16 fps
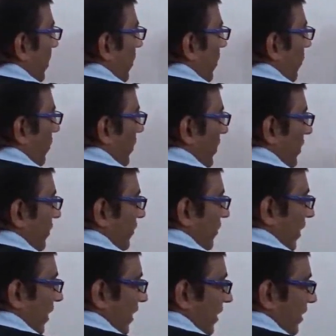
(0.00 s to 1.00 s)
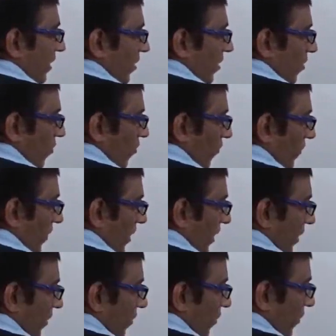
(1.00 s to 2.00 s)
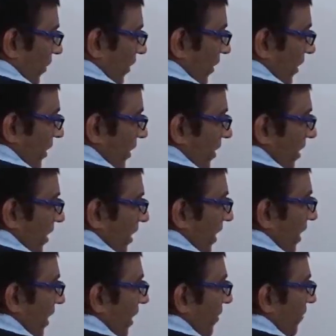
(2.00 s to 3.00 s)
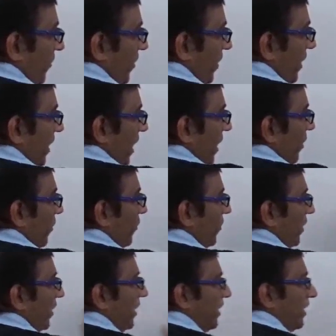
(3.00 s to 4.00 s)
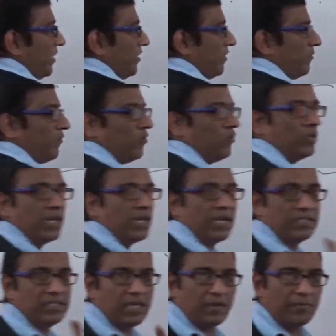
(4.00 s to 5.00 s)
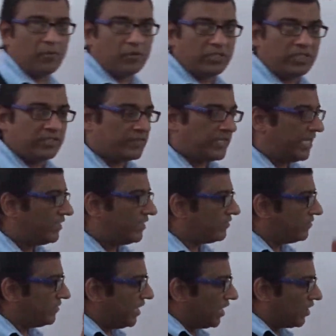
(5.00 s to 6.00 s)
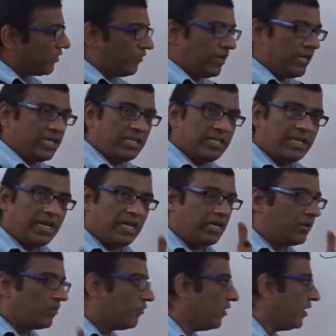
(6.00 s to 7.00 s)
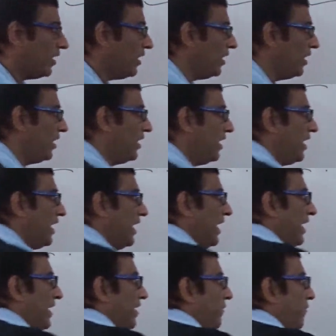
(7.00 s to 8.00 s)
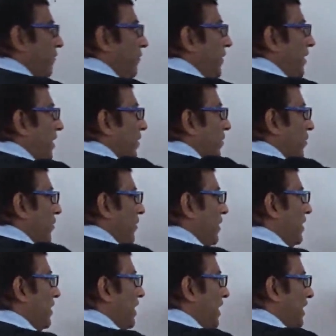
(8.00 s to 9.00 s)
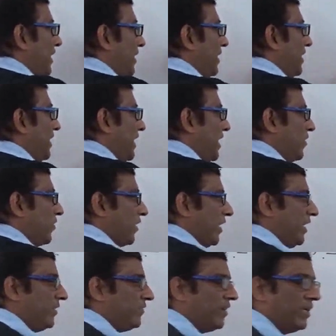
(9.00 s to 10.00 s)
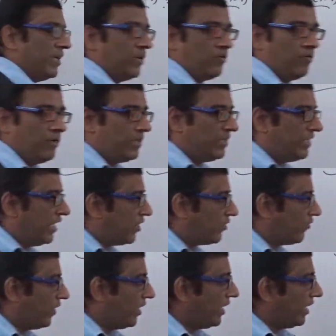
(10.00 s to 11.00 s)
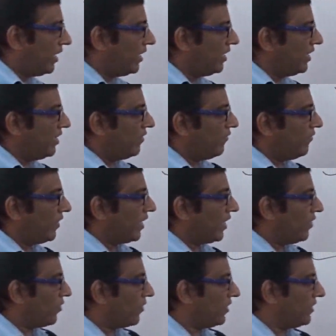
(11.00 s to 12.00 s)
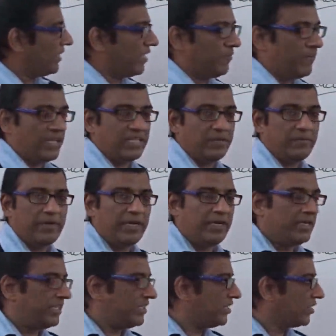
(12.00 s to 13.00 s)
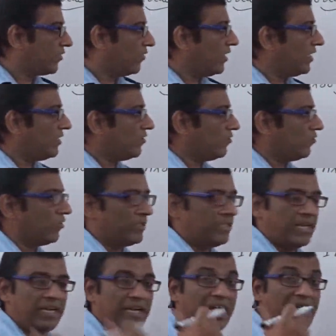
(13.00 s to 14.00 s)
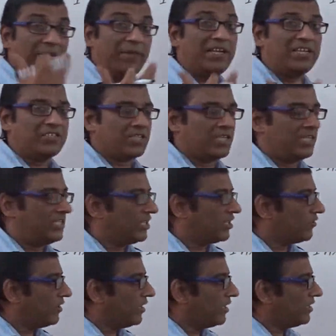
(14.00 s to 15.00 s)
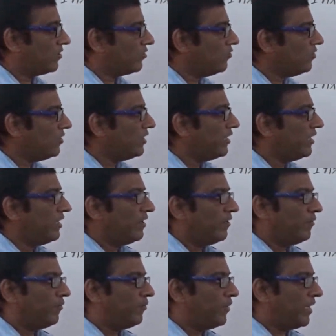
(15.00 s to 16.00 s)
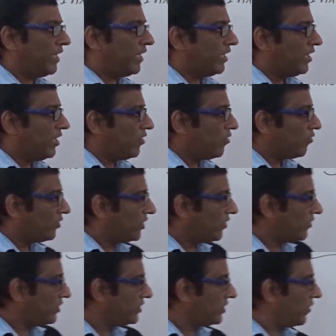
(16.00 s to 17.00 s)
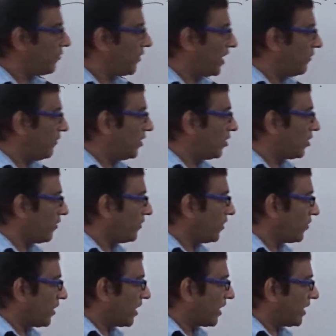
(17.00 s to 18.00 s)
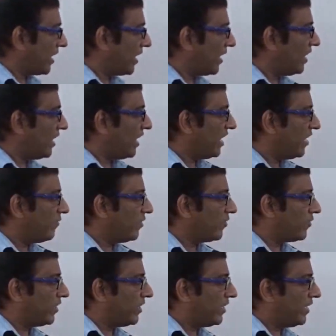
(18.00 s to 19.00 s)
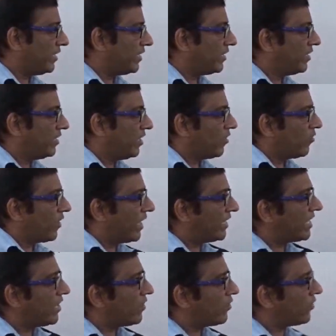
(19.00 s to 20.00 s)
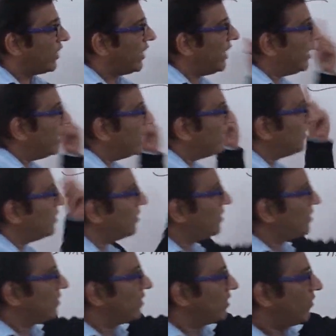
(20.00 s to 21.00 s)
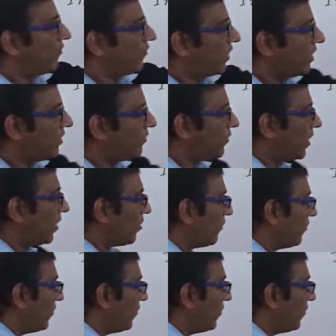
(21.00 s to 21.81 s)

CD side. So we can say AB and CD both are the opposite sides. That's why they are equal. And BC and DA sides are equal. That's why we can say their measurement is equivalent to, or their dimension is equivalent to B. So this is the perimeter of this rectangle ABCD. So as I said, the front part of